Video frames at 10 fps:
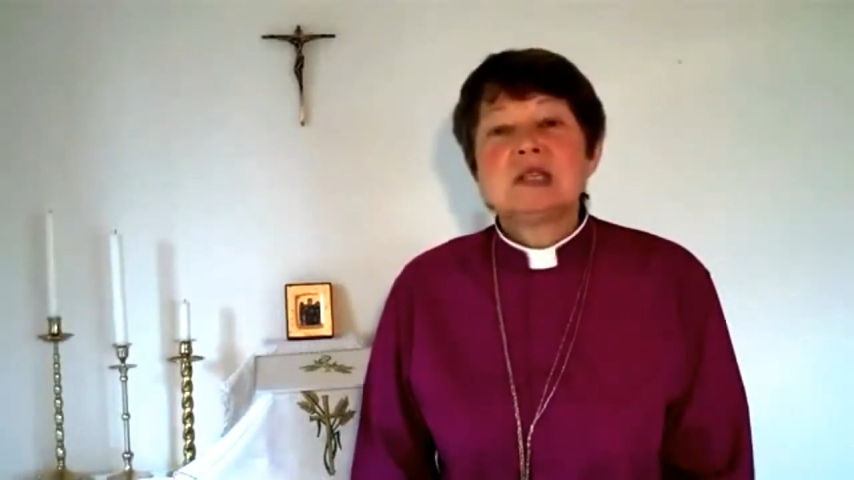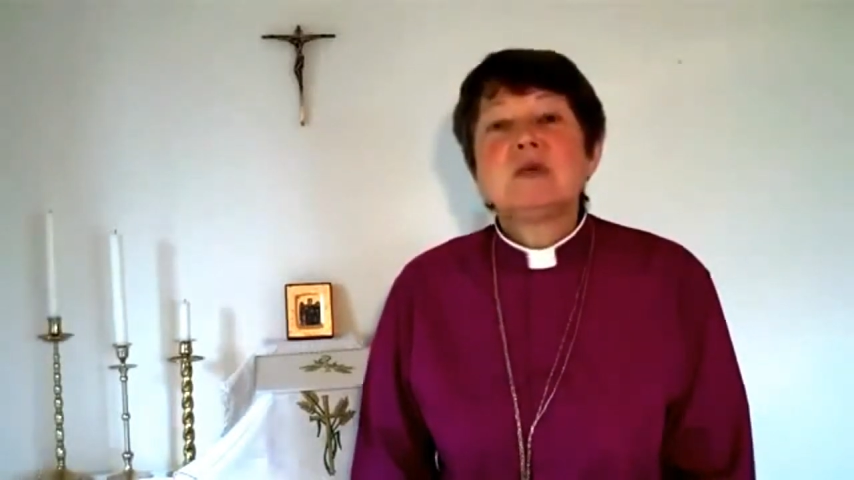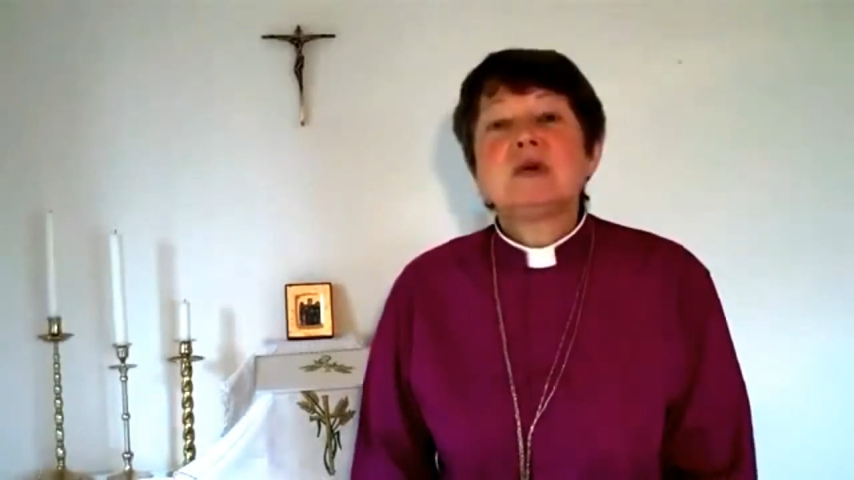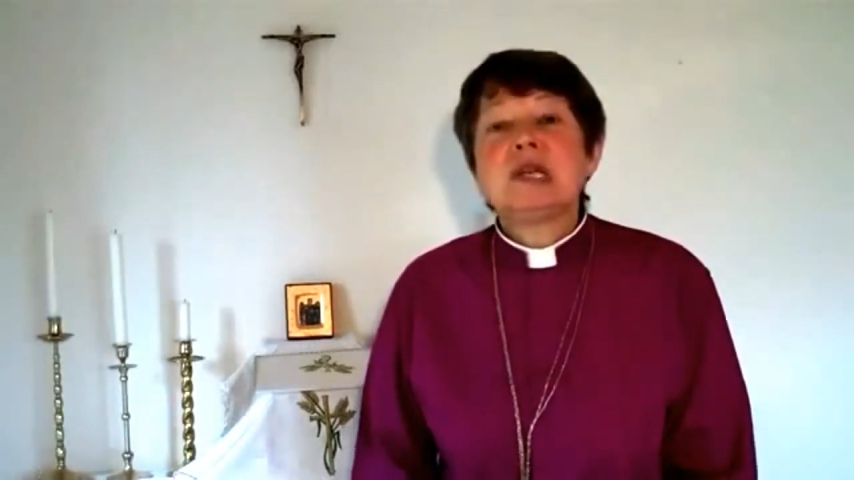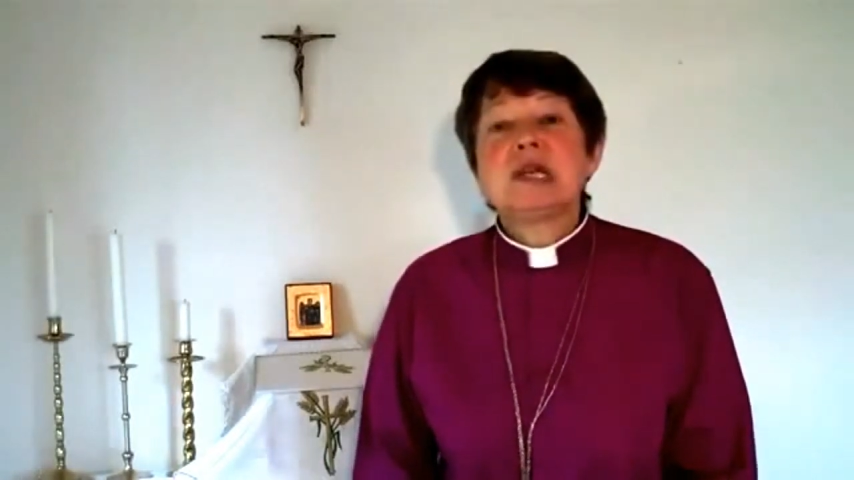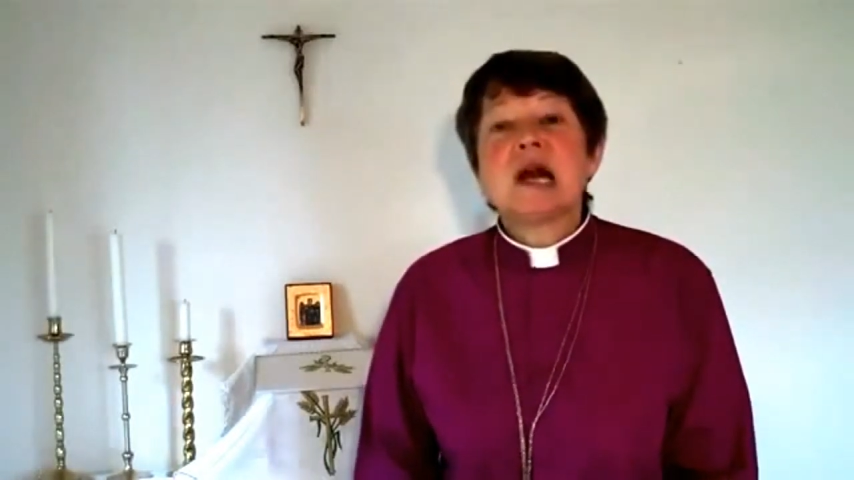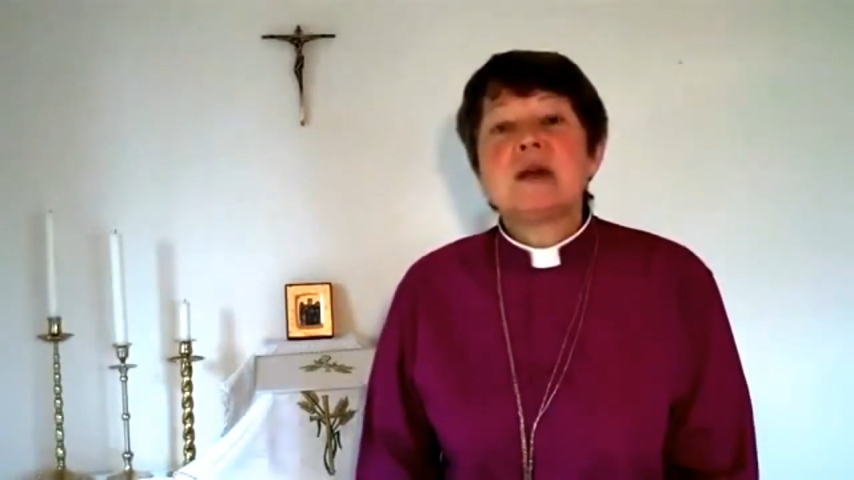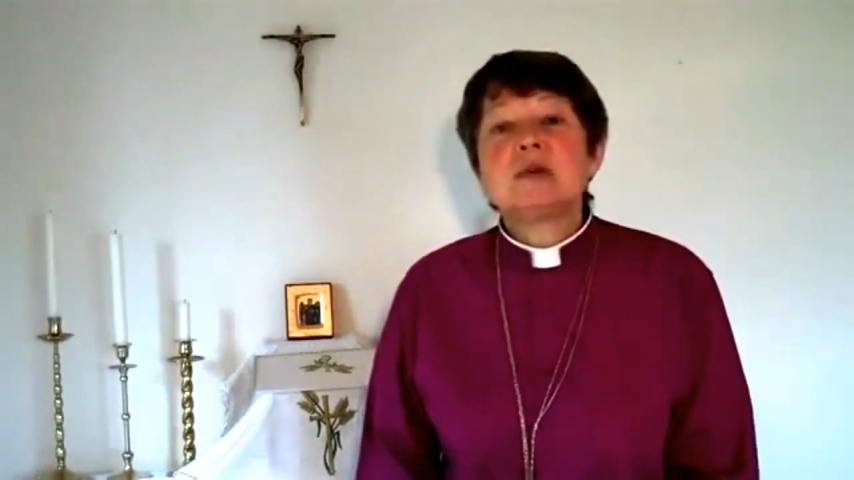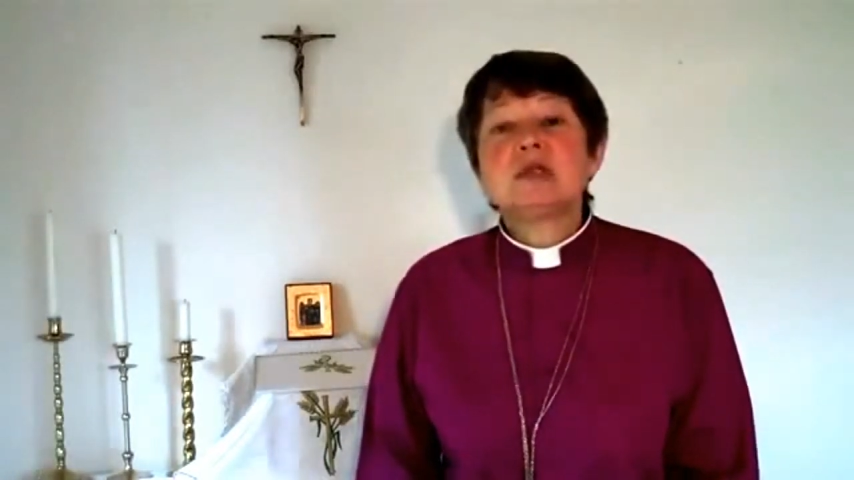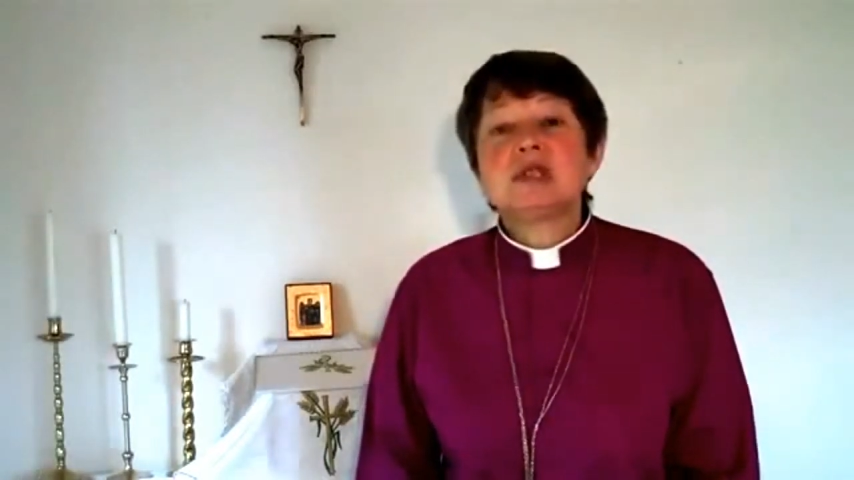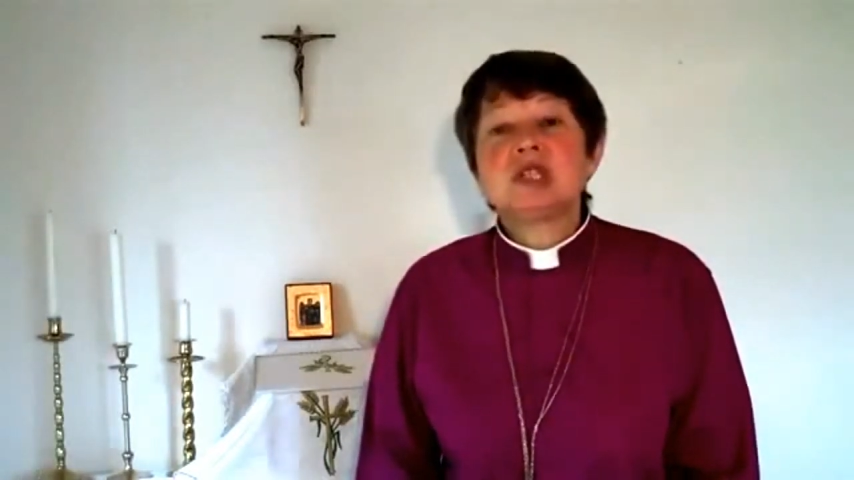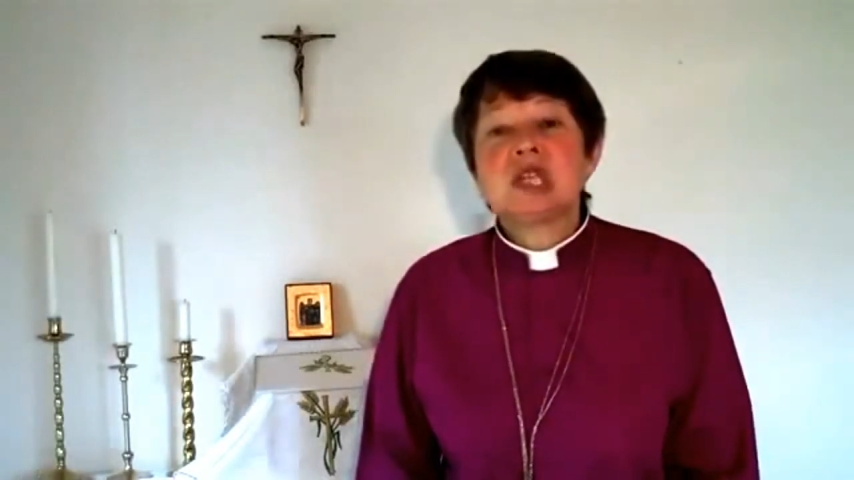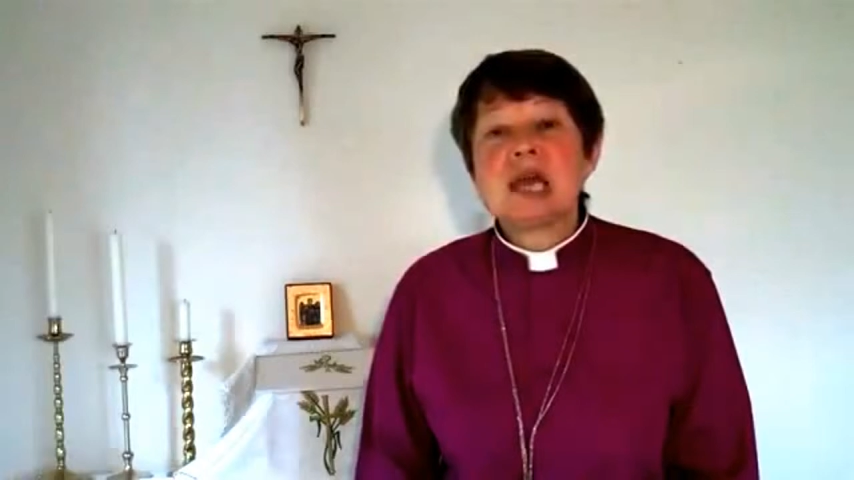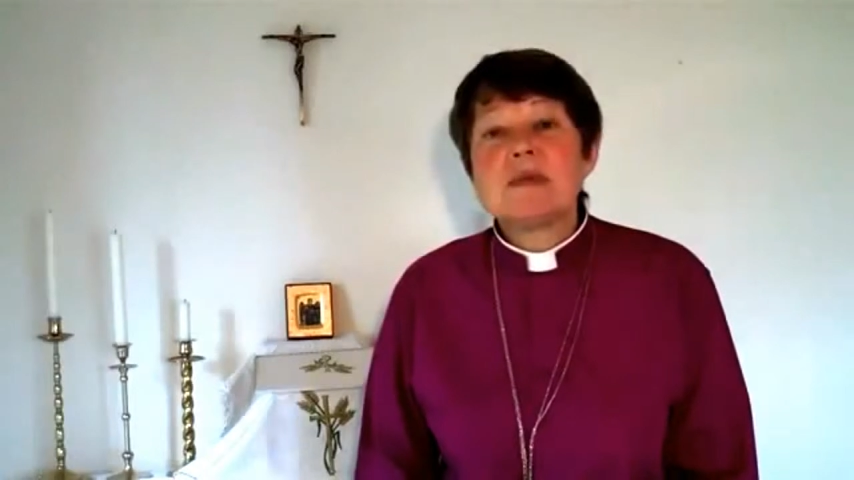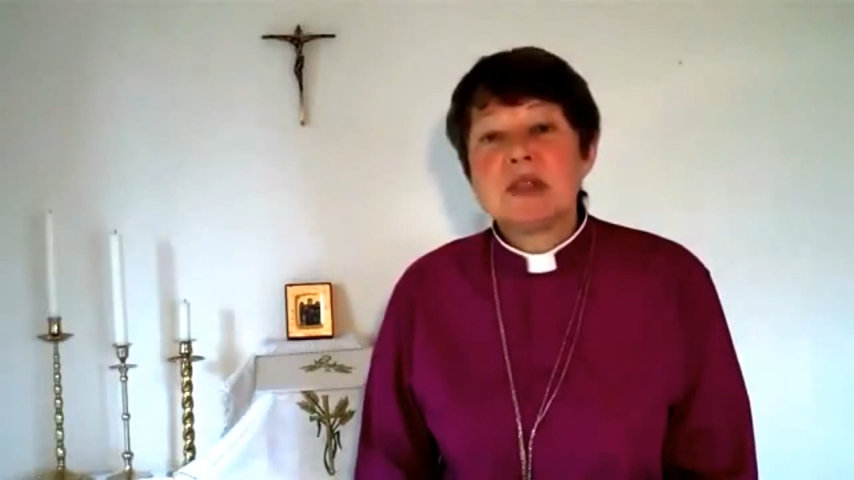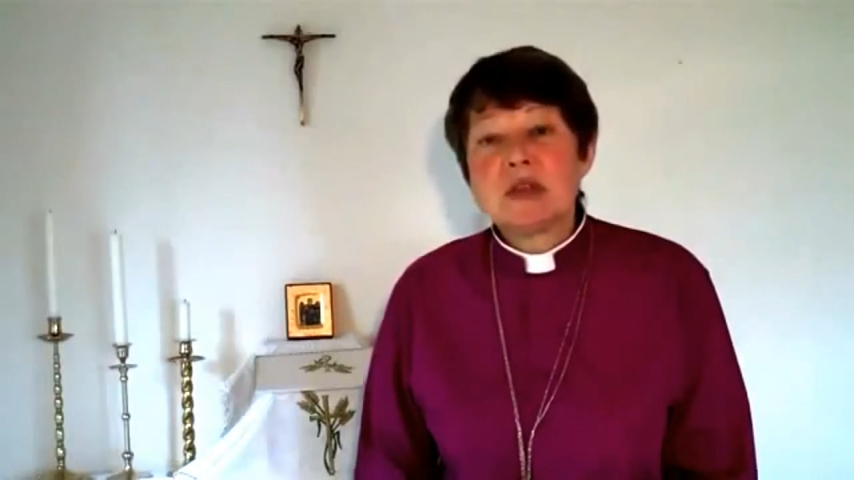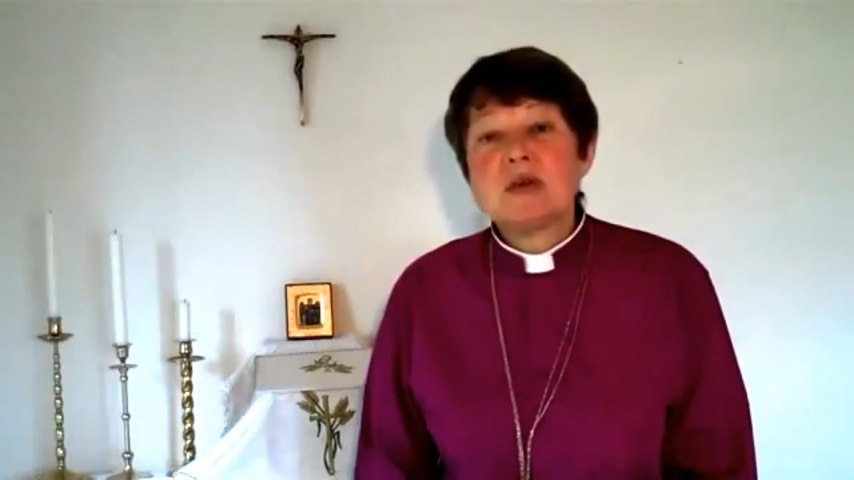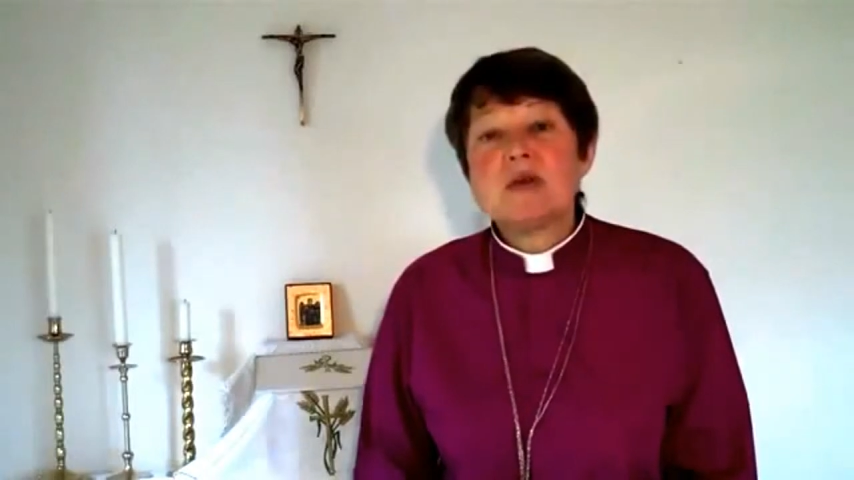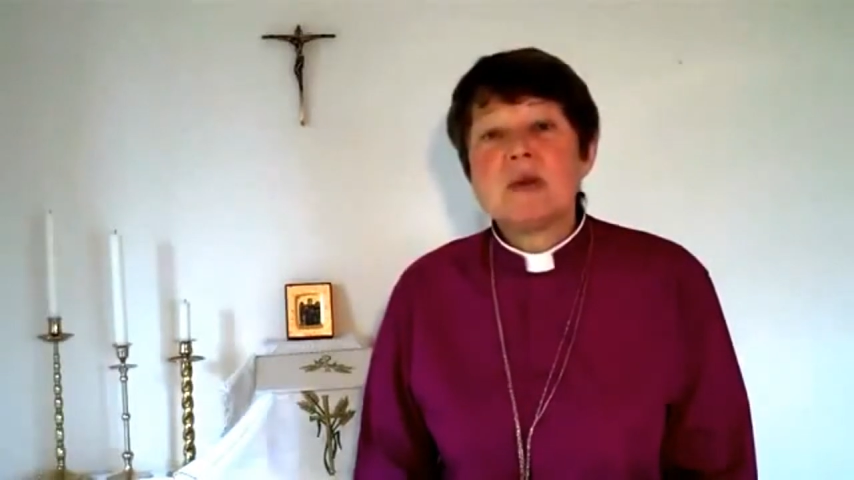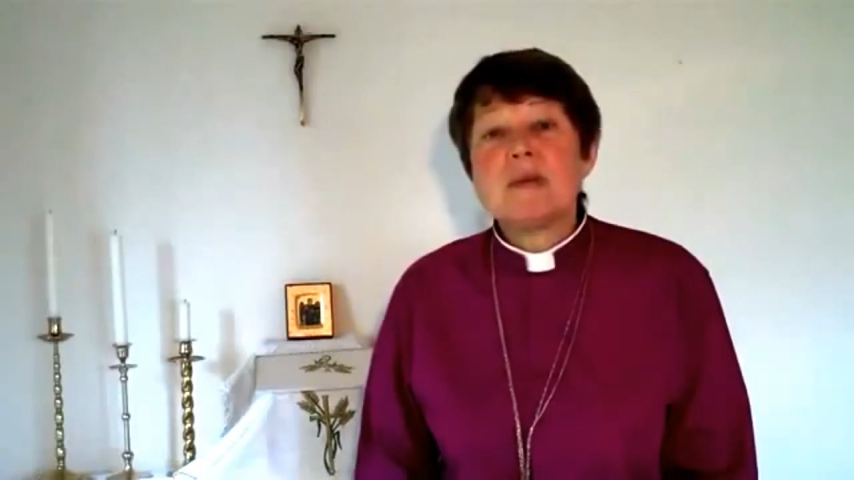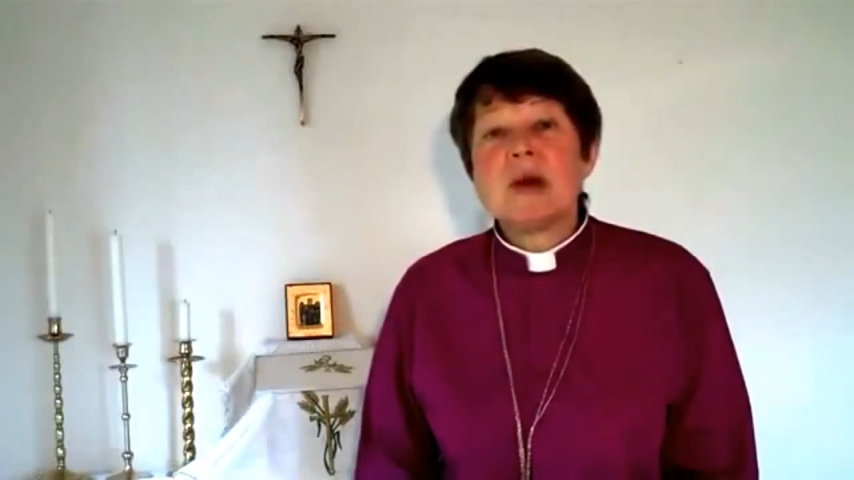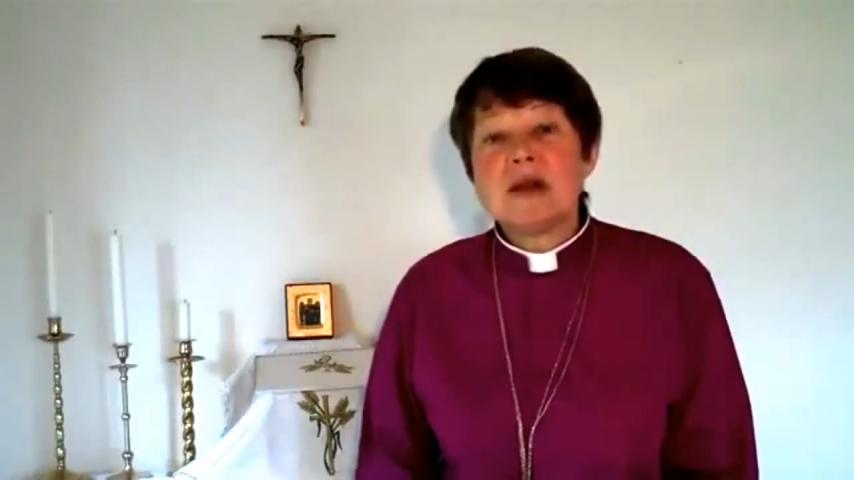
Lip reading: This morning I want to share with you